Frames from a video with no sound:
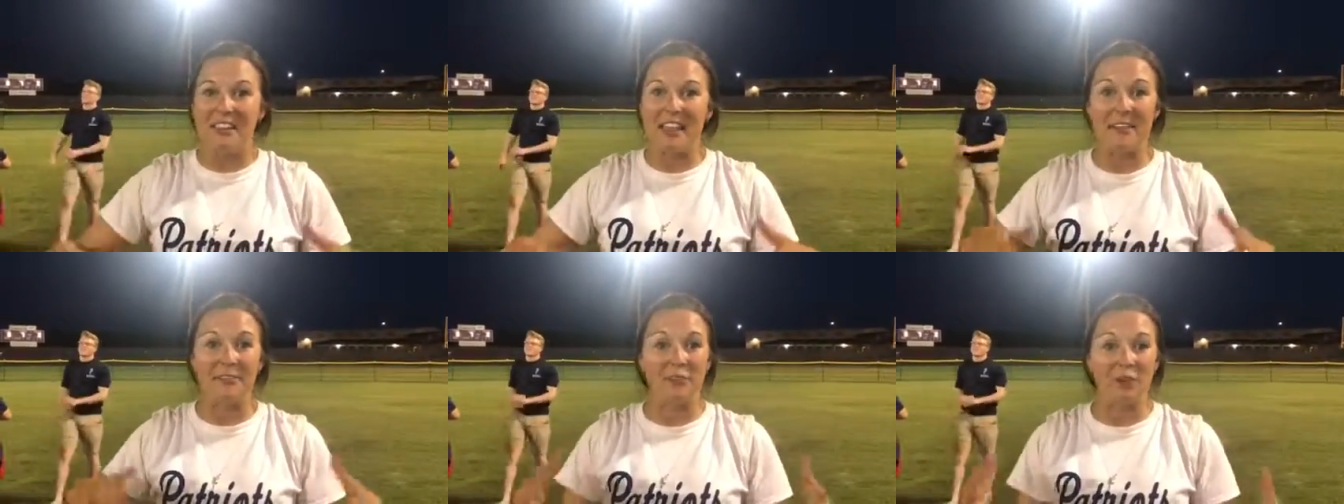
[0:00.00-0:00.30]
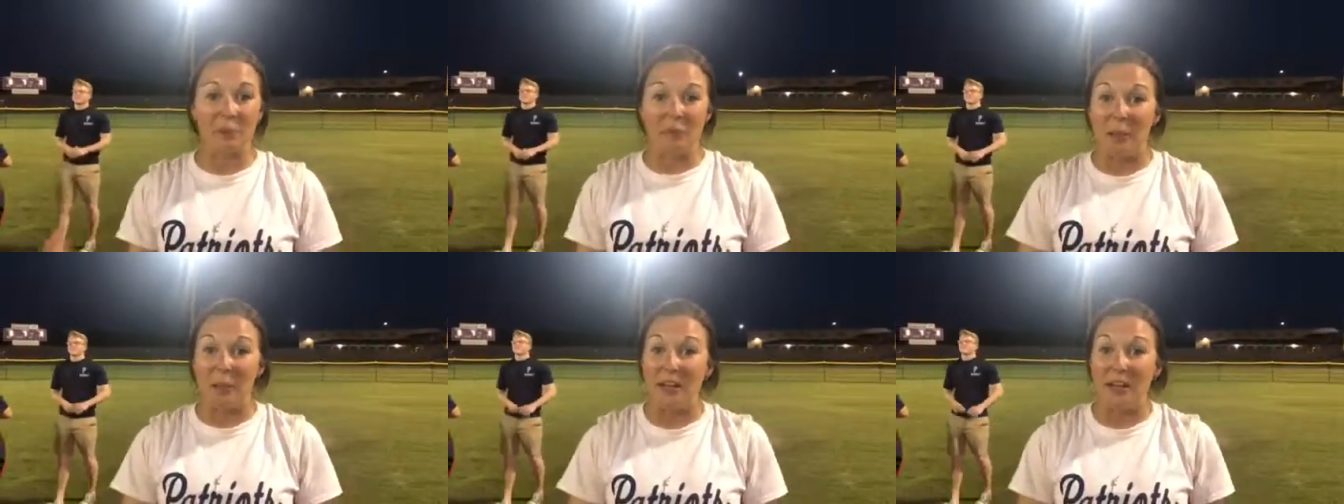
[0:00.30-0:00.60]
They've
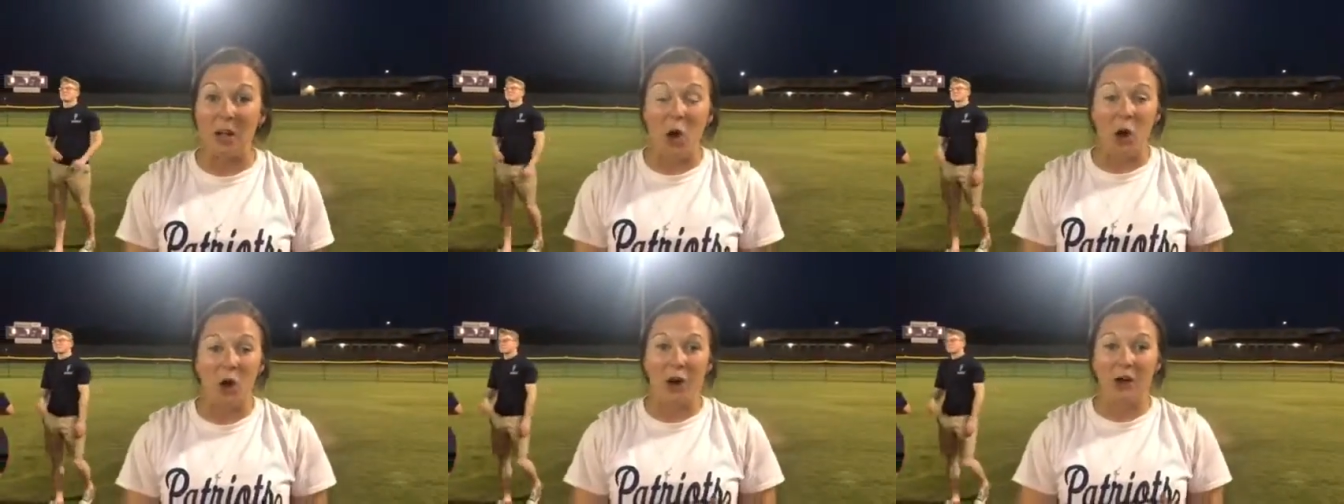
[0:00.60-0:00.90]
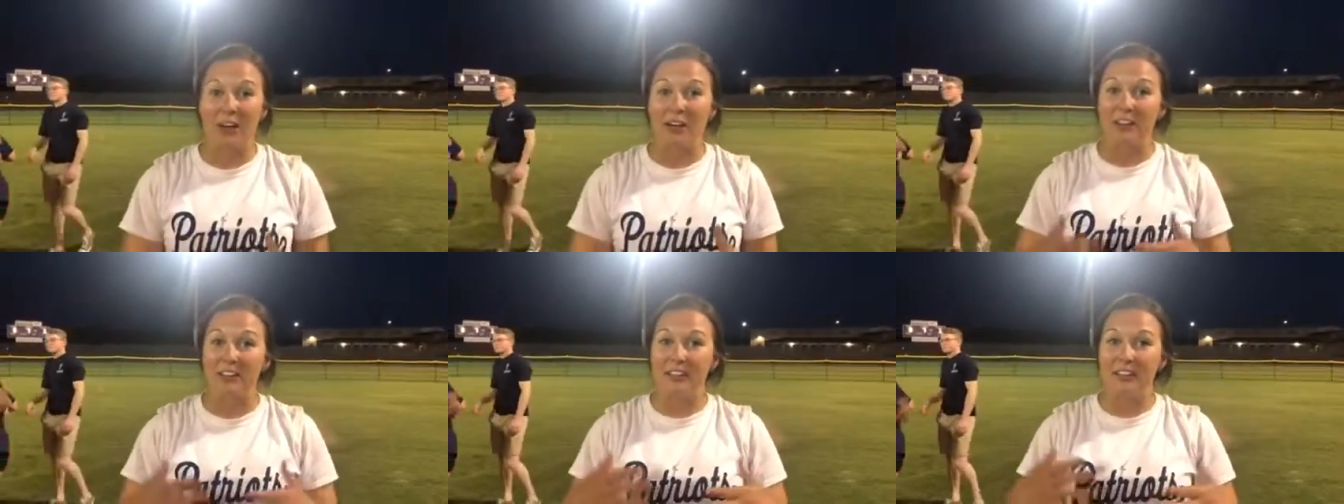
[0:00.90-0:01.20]
played
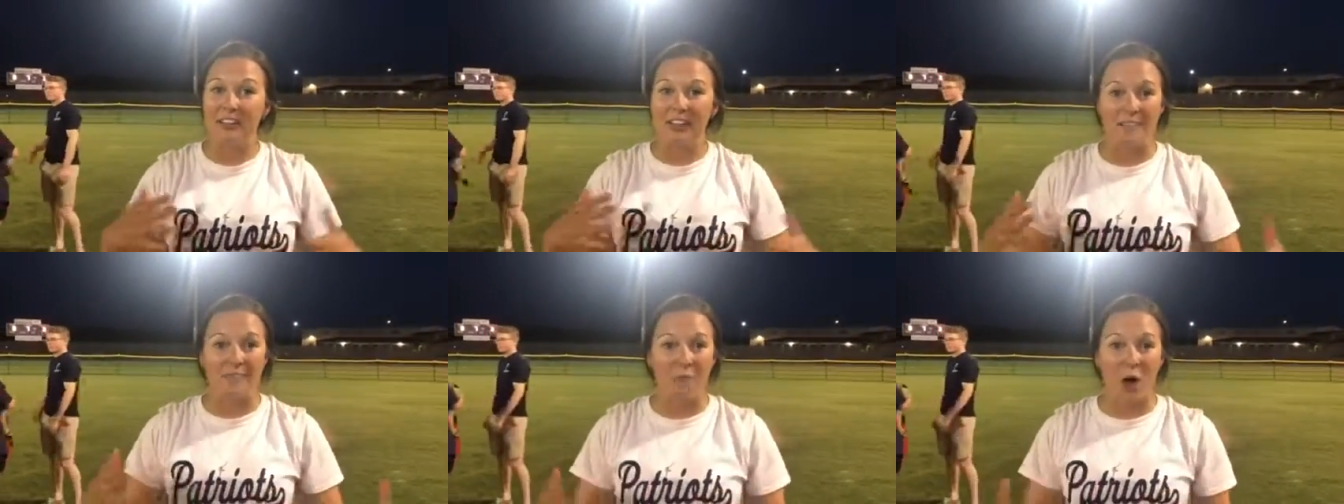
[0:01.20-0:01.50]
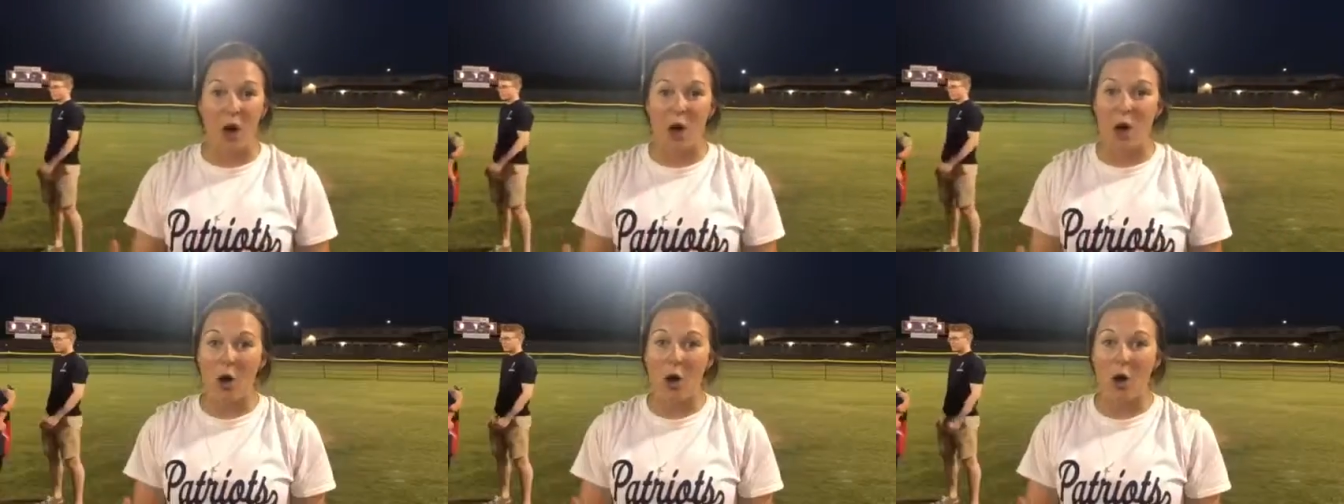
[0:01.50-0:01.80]
hard. They
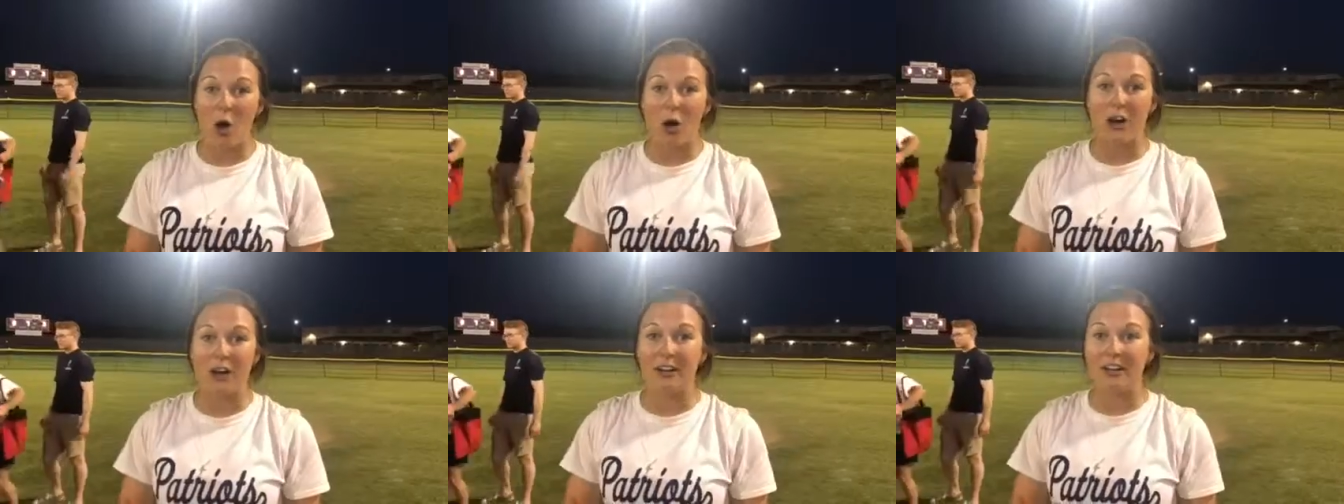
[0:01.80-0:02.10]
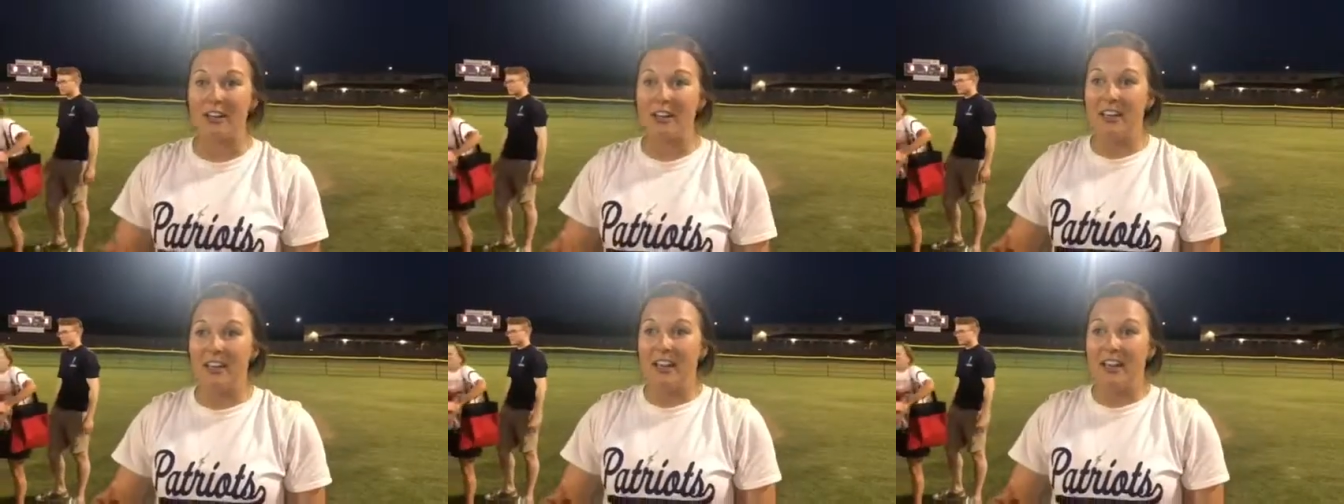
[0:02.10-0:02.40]
fought
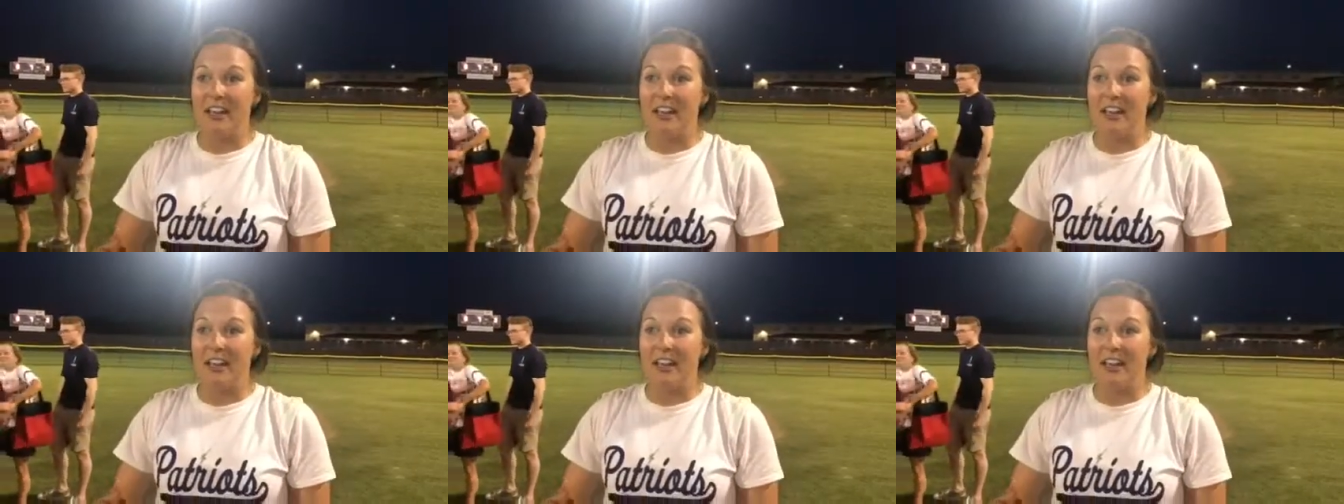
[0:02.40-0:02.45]
hard.